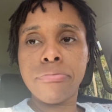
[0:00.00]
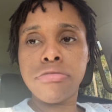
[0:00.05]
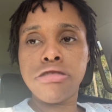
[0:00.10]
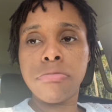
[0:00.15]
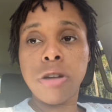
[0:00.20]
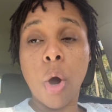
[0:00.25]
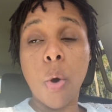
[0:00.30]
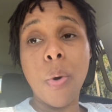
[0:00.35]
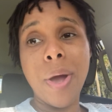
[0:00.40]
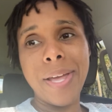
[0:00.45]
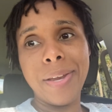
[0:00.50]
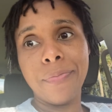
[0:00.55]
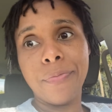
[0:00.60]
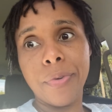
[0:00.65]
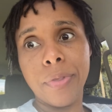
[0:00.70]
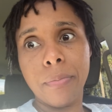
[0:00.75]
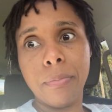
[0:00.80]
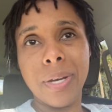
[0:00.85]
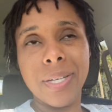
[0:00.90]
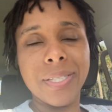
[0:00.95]
or waiting
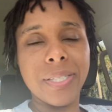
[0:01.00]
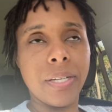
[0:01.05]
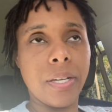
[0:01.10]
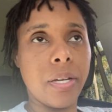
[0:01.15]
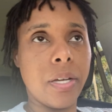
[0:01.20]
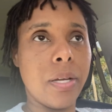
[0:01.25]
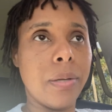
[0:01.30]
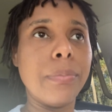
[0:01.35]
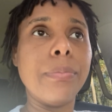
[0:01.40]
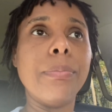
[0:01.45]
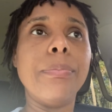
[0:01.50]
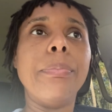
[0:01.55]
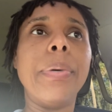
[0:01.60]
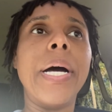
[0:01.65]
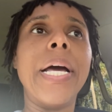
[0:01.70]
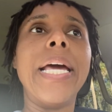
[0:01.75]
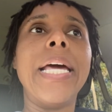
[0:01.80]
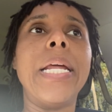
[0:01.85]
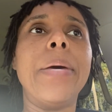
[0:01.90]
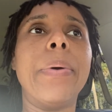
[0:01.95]
for the bus to come
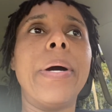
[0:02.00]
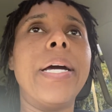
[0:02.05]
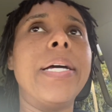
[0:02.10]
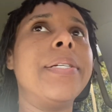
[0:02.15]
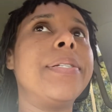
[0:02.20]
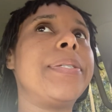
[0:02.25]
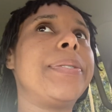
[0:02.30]
but anyways